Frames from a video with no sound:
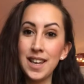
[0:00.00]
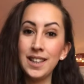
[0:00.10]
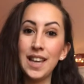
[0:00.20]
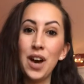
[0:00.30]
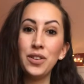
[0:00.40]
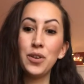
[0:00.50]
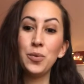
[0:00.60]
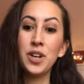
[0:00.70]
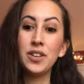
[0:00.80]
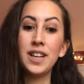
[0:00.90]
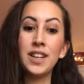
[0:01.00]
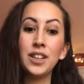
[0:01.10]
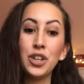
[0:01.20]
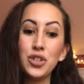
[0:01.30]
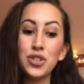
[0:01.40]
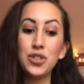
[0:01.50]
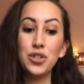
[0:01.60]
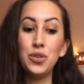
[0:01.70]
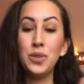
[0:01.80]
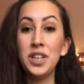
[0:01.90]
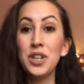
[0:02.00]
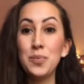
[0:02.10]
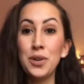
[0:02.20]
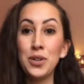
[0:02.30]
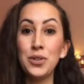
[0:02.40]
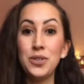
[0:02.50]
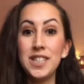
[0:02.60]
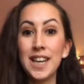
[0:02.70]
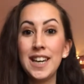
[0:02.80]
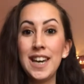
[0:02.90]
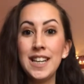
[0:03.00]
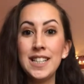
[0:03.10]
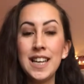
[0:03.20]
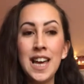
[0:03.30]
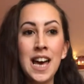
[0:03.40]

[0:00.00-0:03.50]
And now that we are hitting not just a new year, but a new decade,